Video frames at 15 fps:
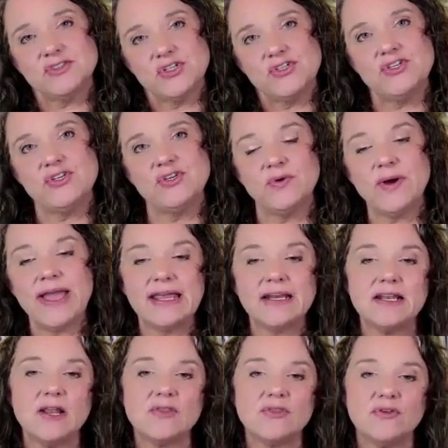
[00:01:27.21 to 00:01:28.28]
to do.
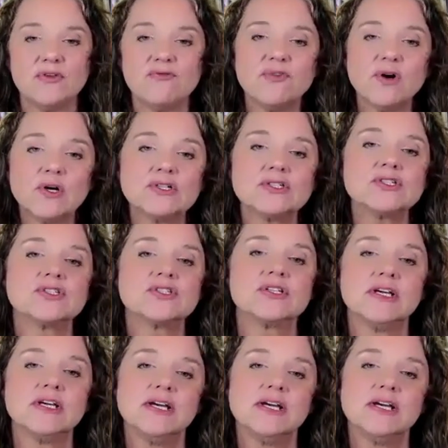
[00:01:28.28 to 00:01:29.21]
And the first